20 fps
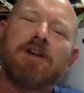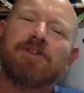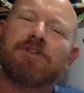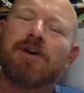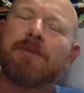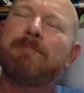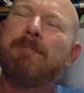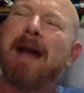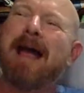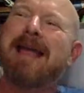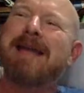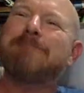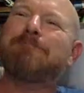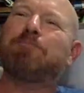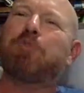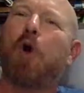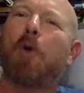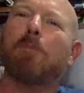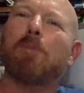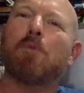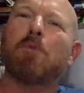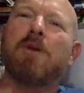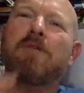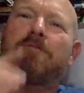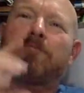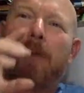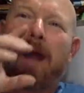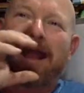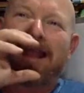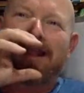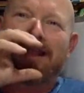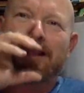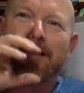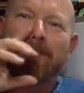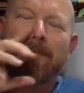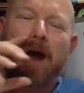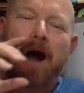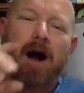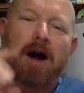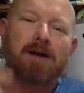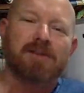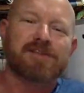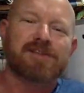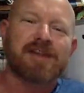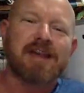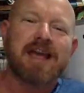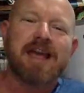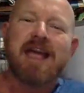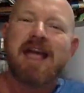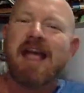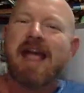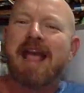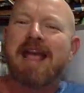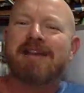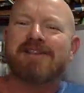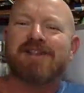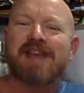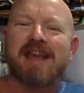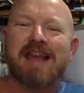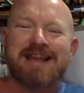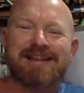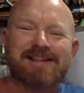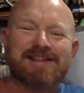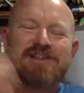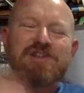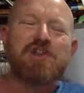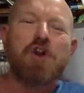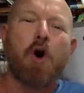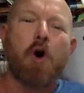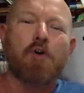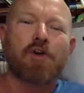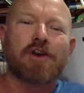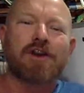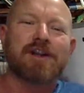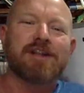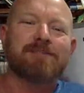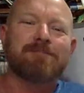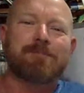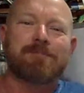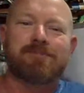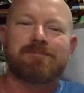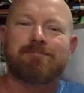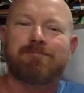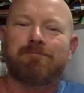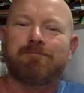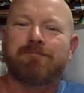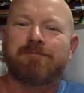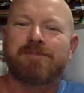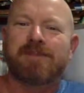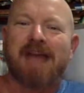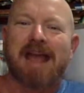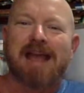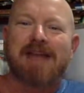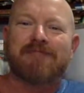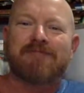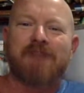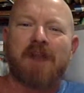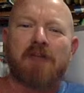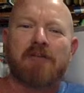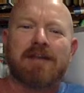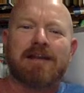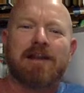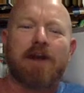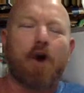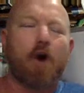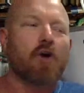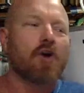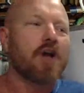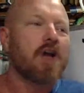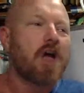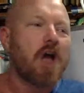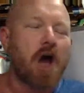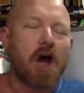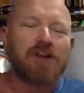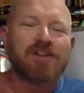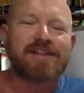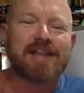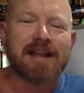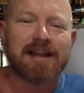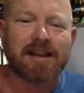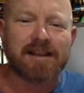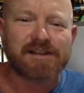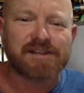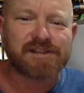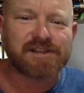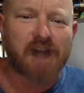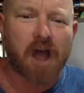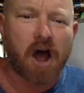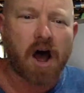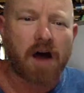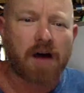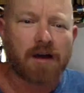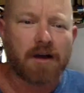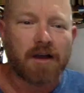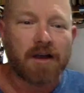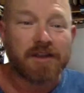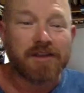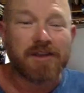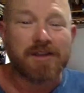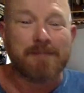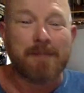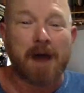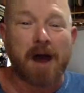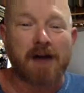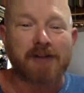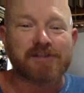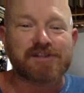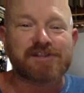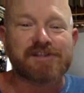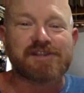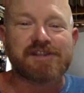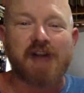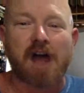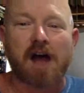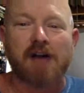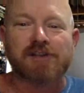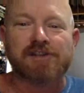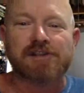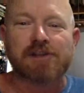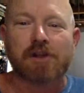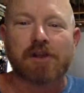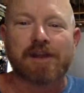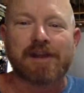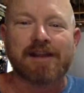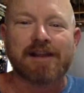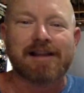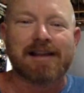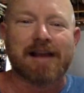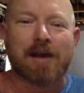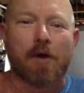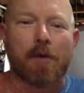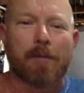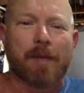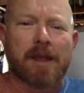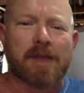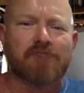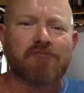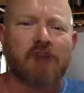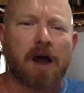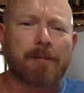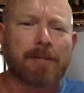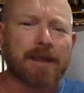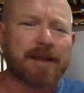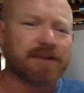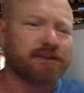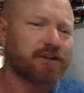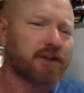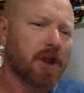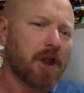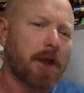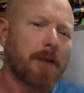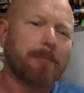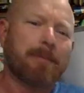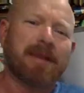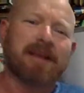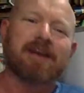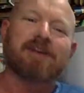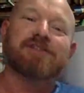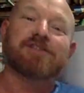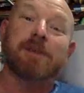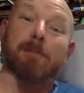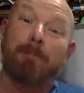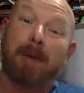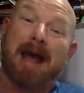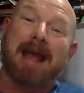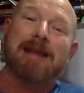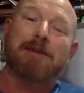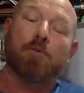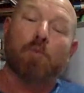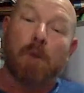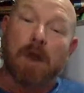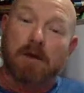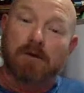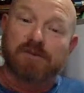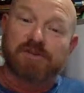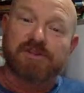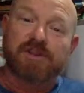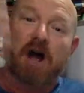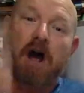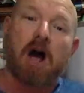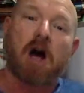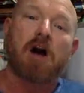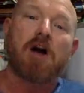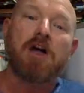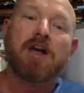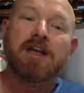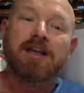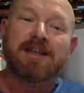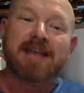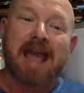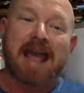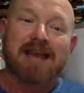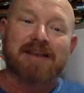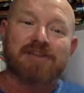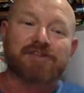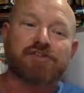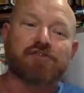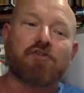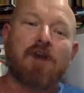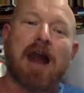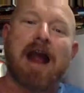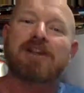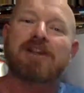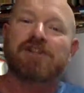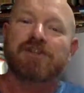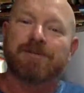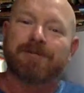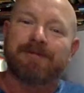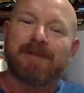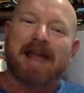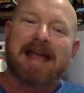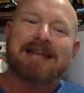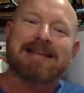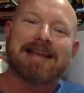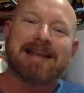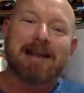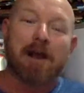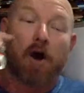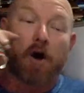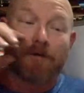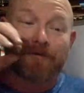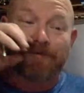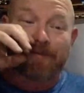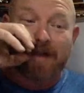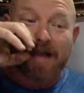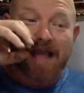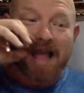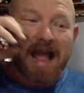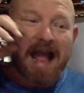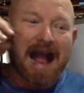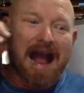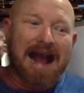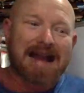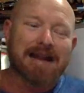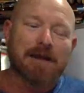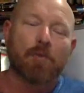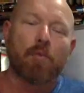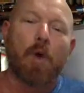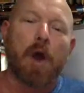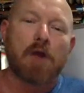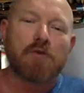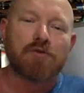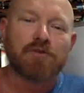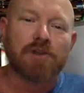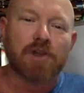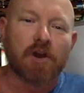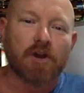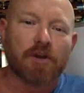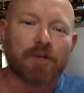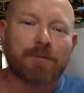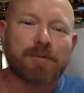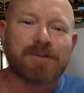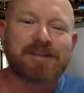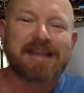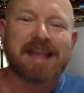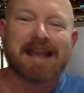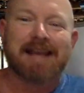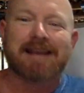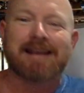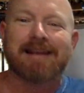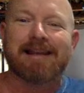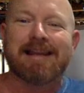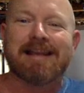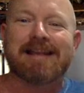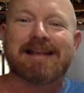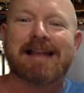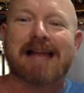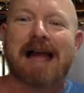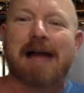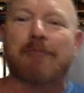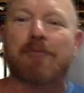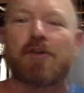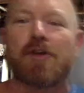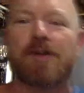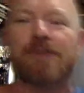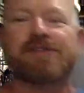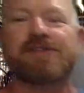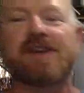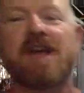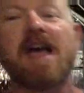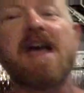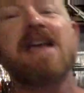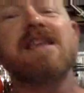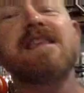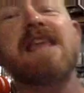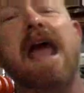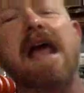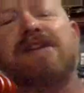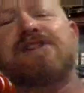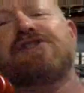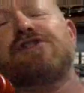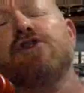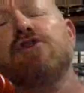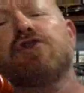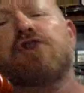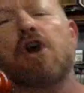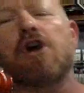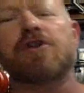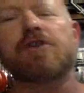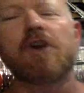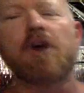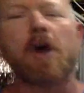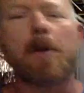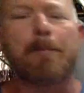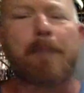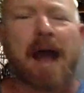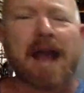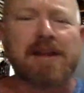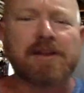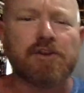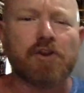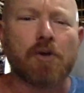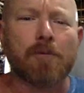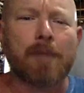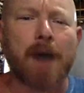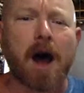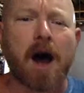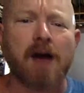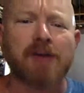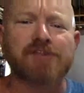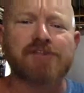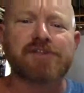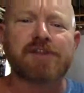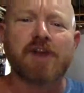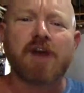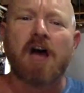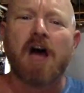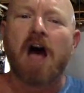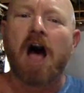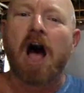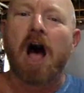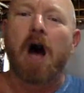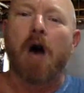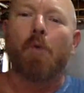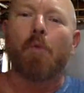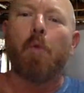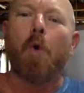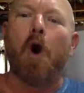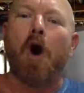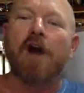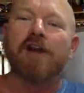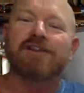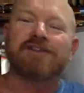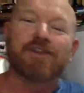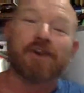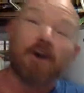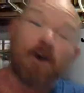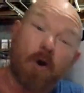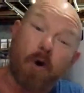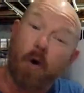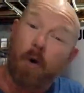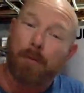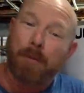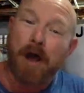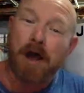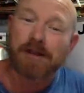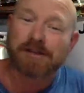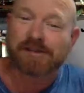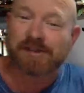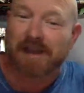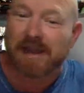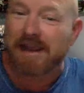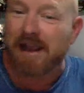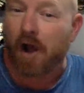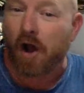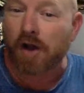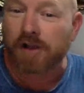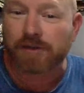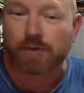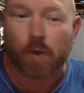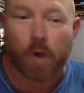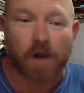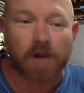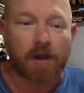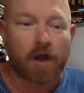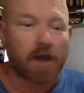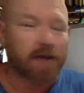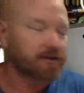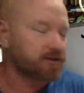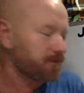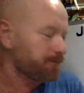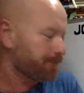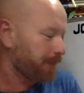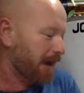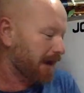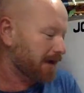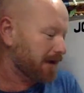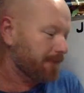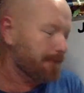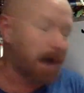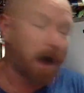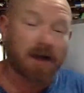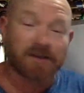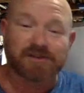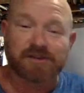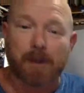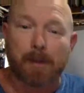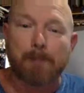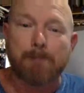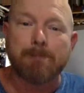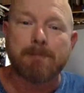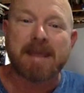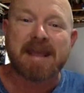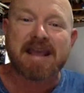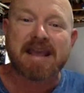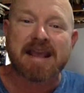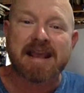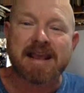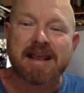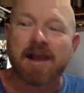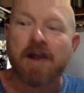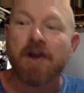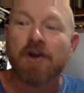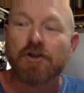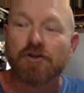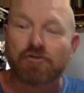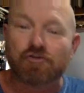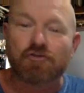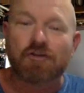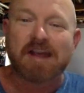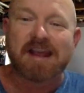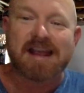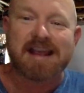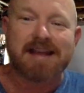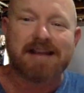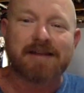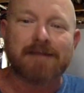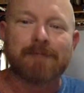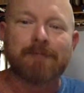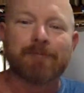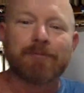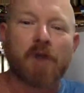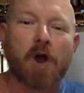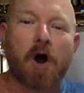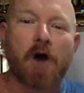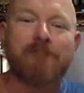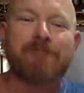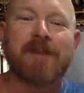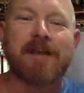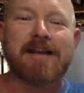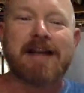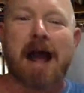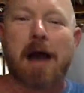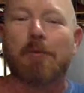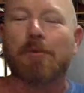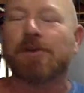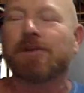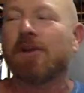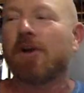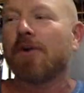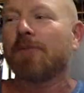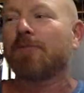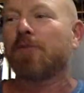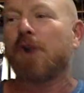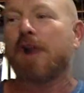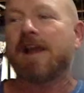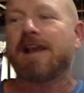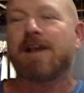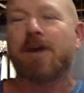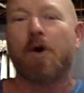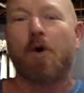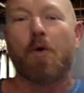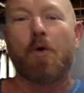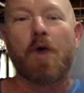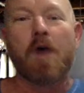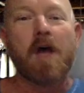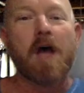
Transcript: the main problem with painting your mast is it's not going to take very long until your mast starts looking a little bit rubbish, because the paint will start getting scratched, flaking off, and it won't look particularly glamorous. Yes, you could paint your mast white, or personally, I'd quite like to paint a mast minging green. I think that would look pretty cool.